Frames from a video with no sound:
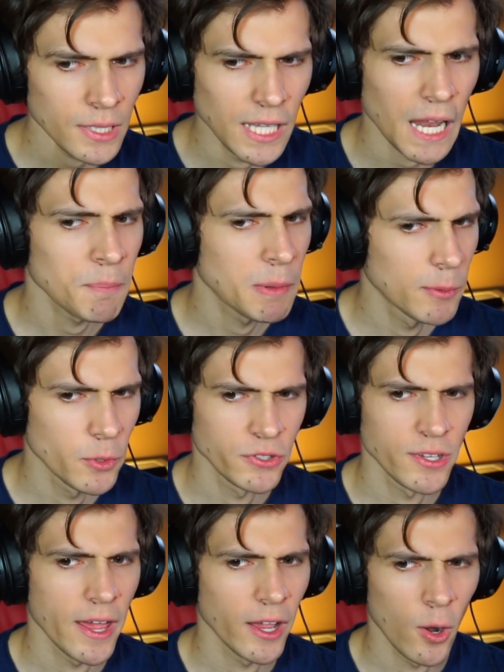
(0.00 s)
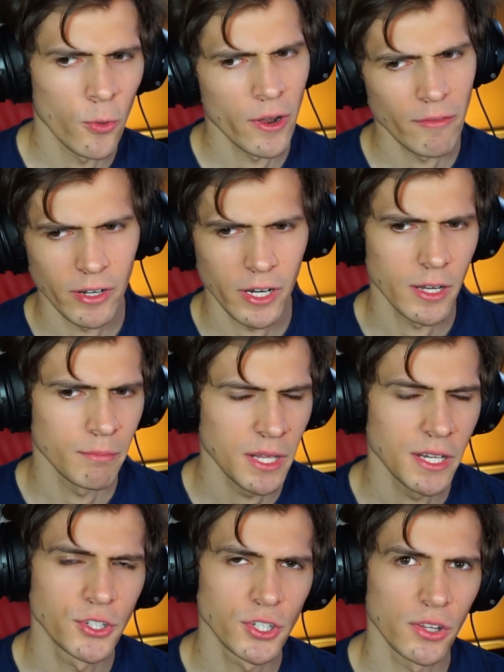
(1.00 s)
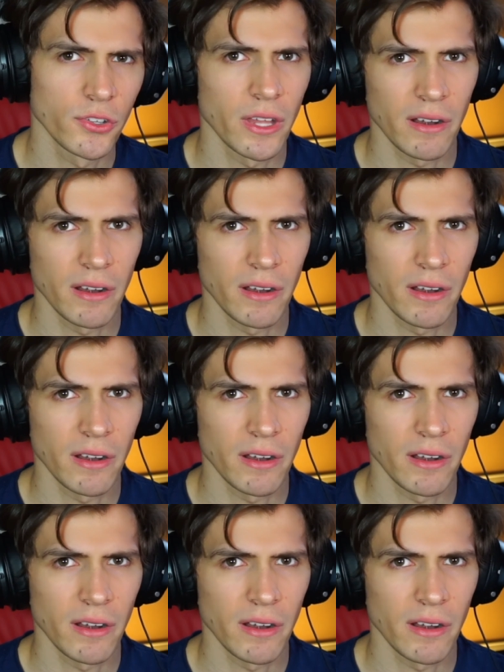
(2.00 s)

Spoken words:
a lot of people were saying, oh, they're never going to meet each other,